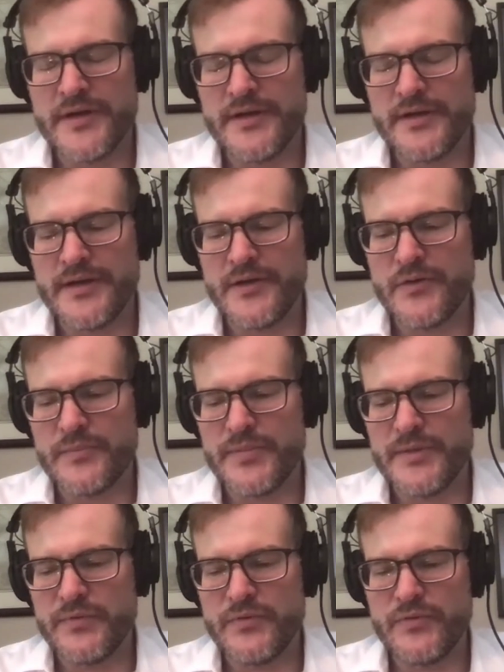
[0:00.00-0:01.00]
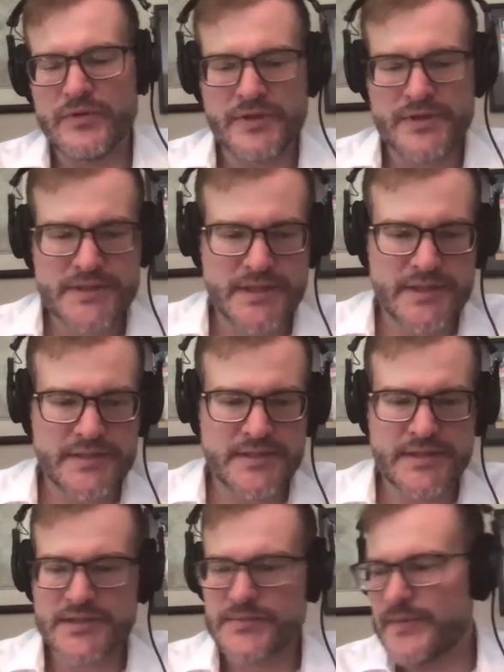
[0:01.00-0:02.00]
know that people who are listening to
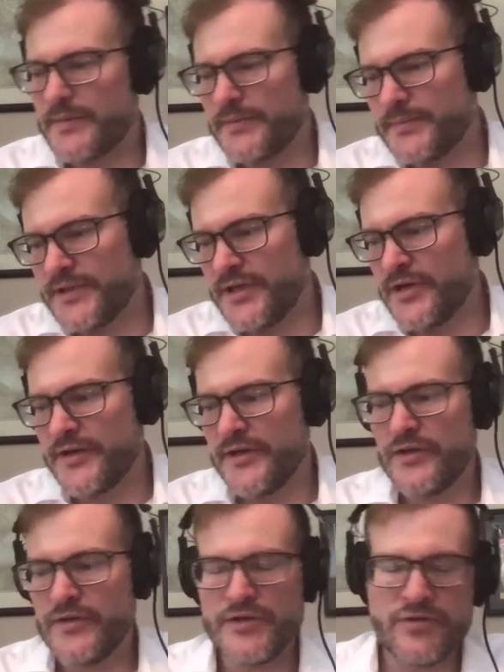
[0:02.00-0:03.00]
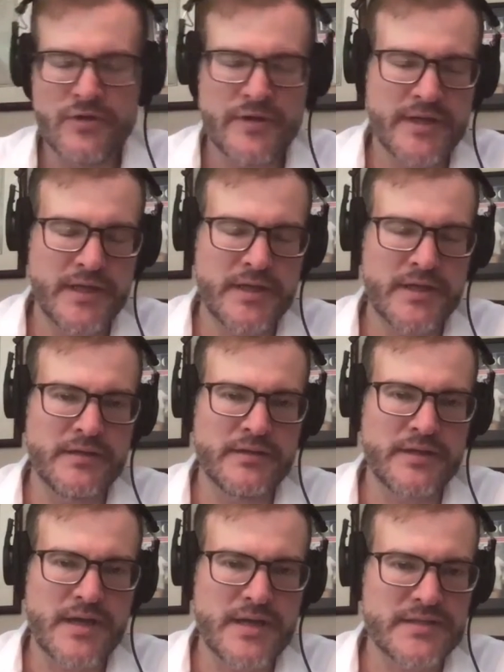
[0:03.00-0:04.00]
this probably already know how to get
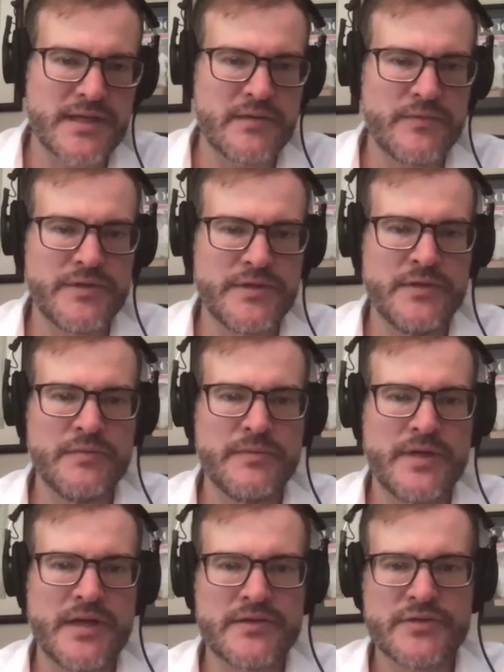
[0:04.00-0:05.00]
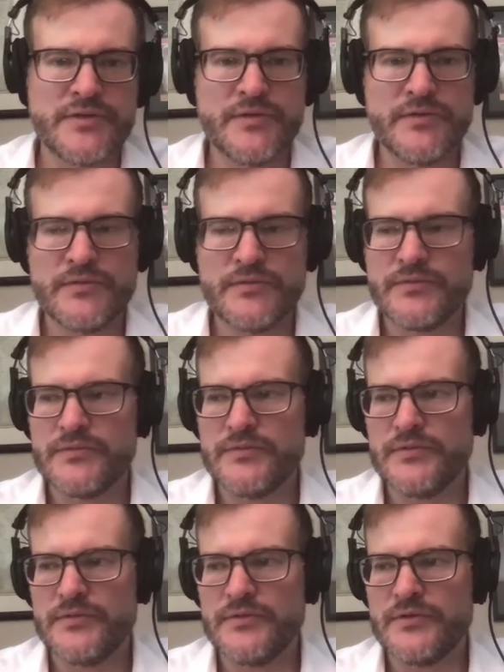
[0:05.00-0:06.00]
into contact with you, but I also know
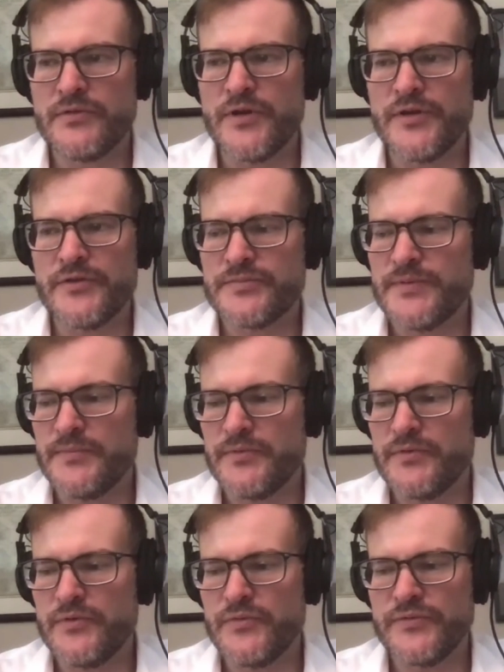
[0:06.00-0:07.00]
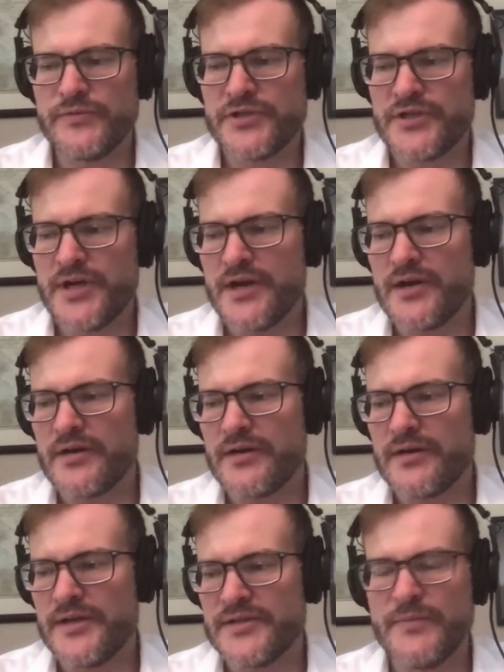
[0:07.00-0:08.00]
you're one of those people who will
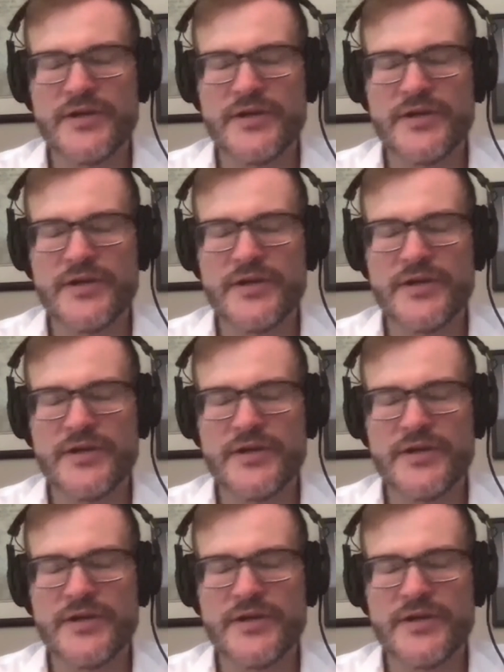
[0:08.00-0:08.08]
share as much